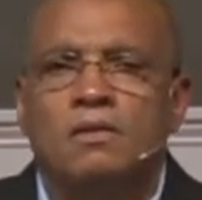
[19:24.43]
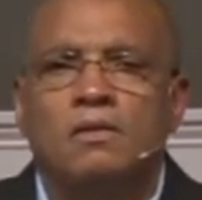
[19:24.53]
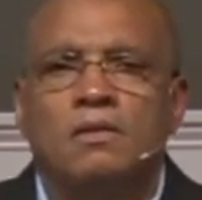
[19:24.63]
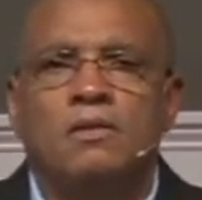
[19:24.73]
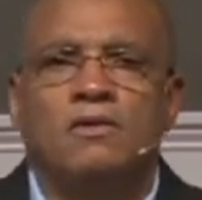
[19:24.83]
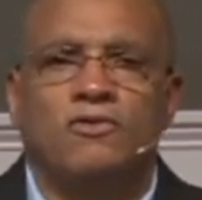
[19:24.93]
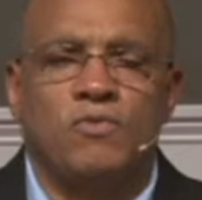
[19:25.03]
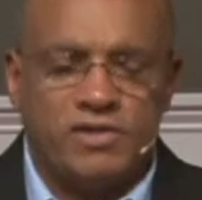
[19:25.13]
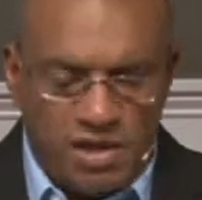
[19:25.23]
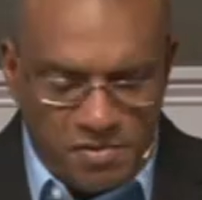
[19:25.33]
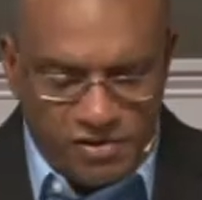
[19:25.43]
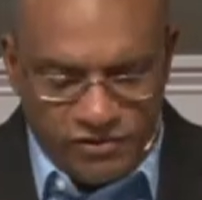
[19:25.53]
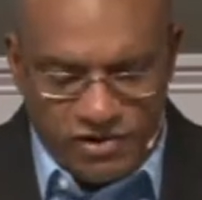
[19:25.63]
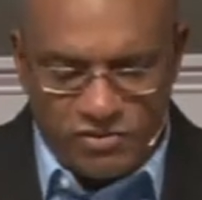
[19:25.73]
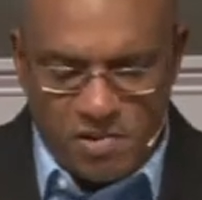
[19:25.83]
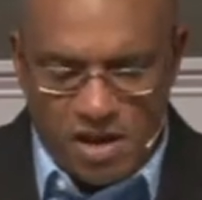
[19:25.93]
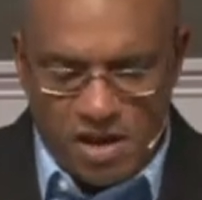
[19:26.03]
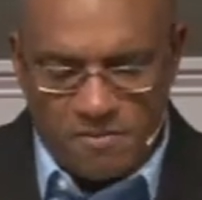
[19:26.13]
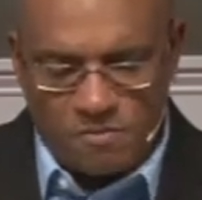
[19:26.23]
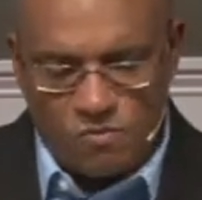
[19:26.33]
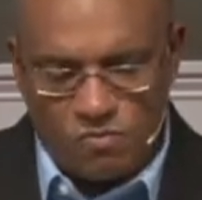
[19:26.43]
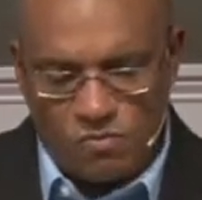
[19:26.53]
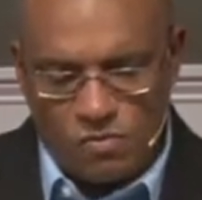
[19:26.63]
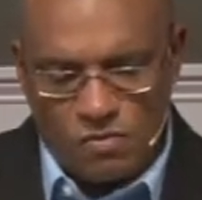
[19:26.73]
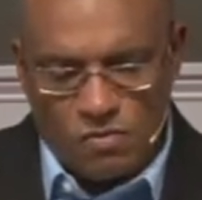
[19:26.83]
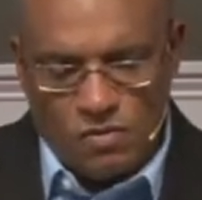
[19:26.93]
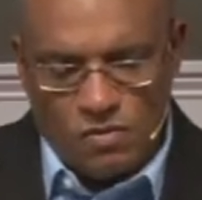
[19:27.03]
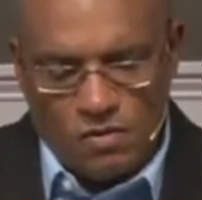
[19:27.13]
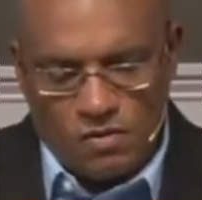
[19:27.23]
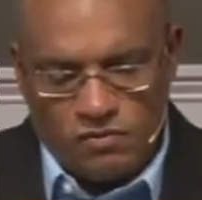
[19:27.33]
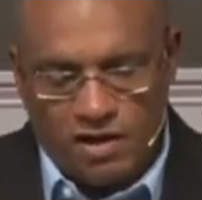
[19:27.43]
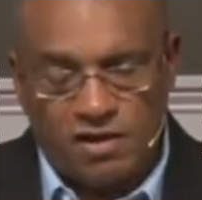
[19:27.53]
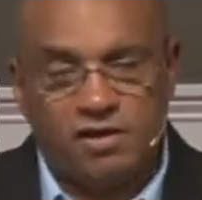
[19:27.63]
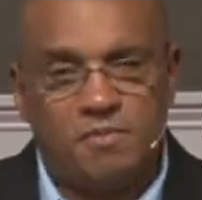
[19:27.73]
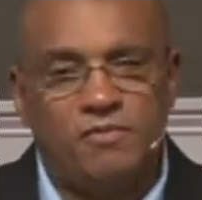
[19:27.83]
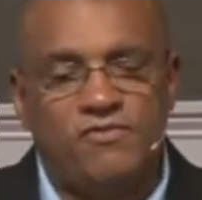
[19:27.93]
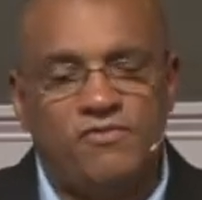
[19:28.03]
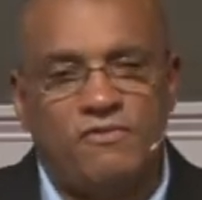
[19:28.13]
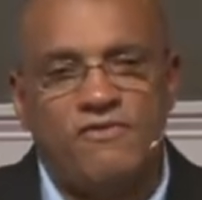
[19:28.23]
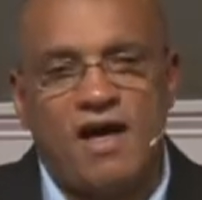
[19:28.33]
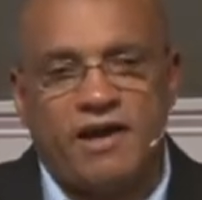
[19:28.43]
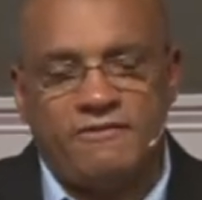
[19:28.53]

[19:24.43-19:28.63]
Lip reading: This is what Timothy says about it. 2 Timothy 4:5.